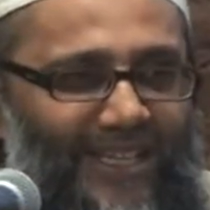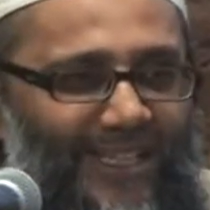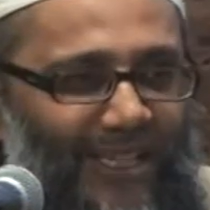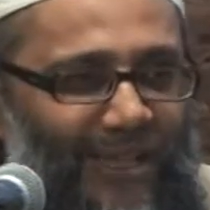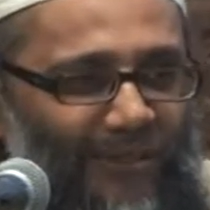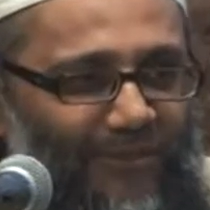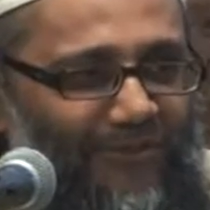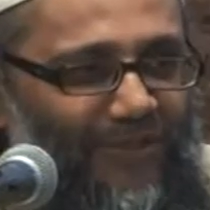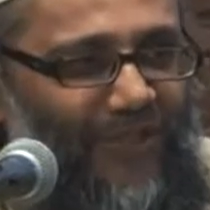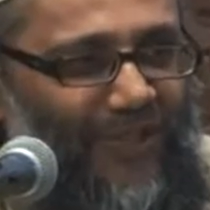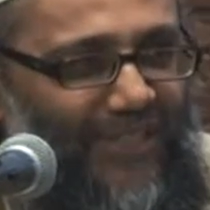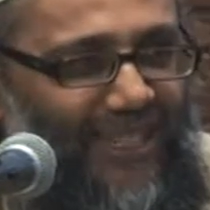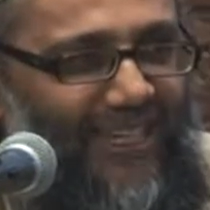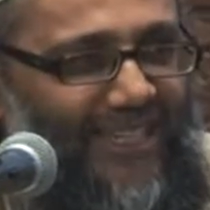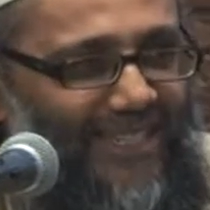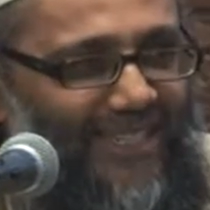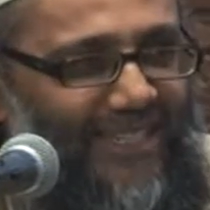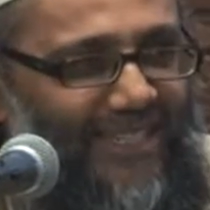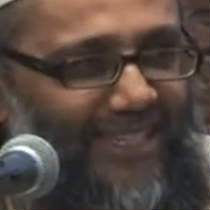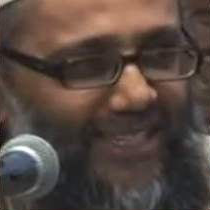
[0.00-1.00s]
So for
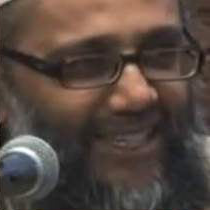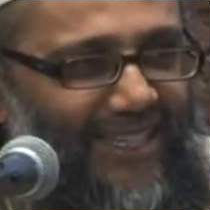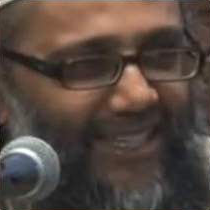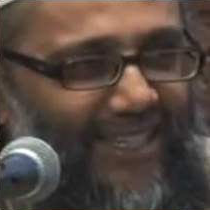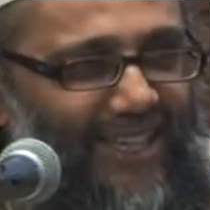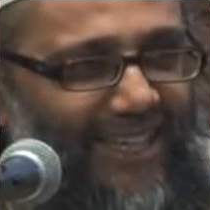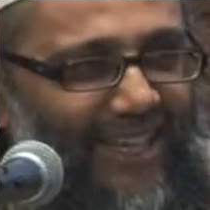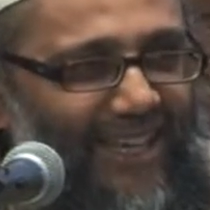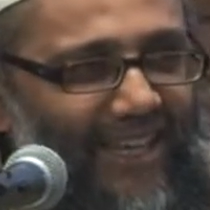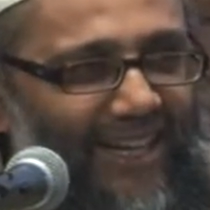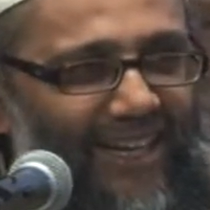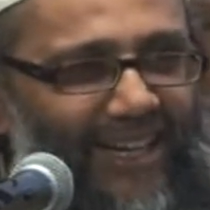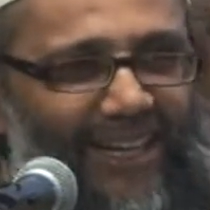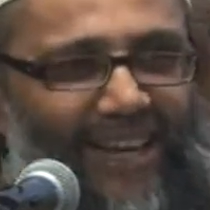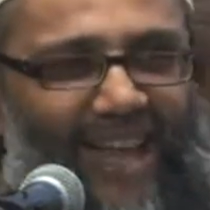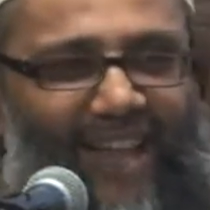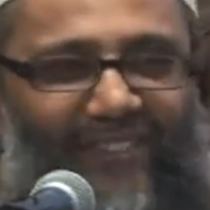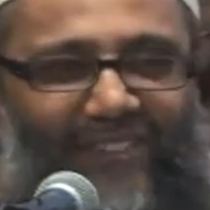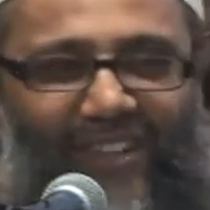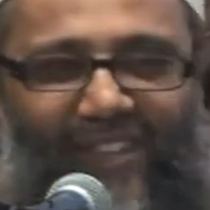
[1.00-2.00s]
this,
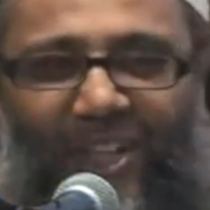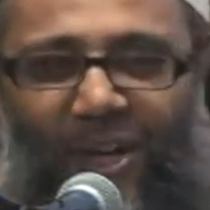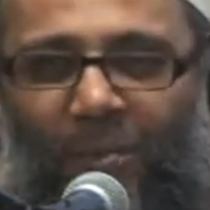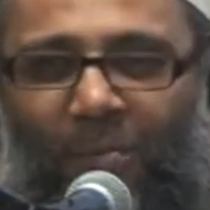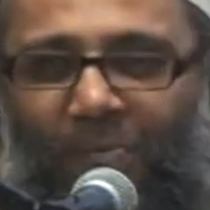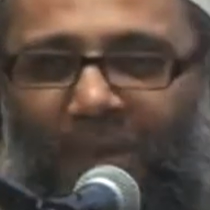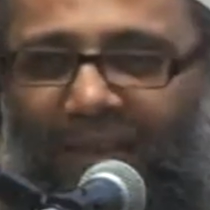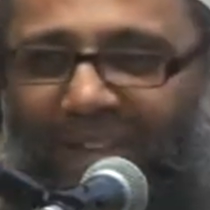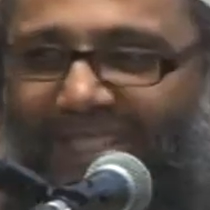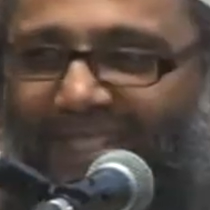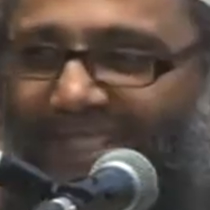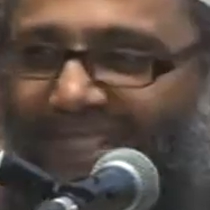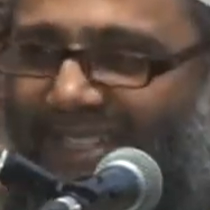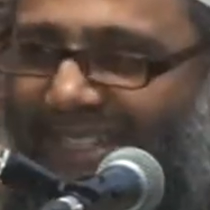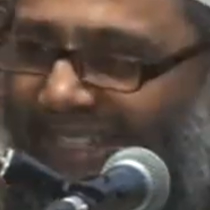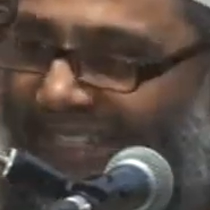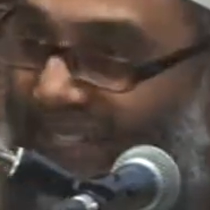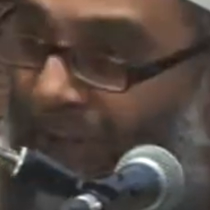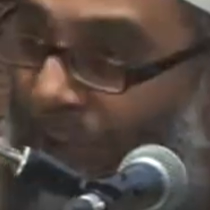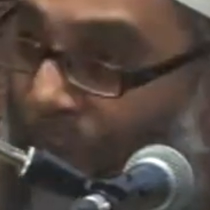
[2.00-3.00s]
let the
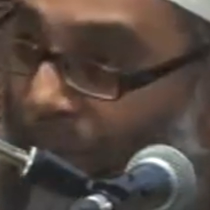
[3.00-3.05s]
competitors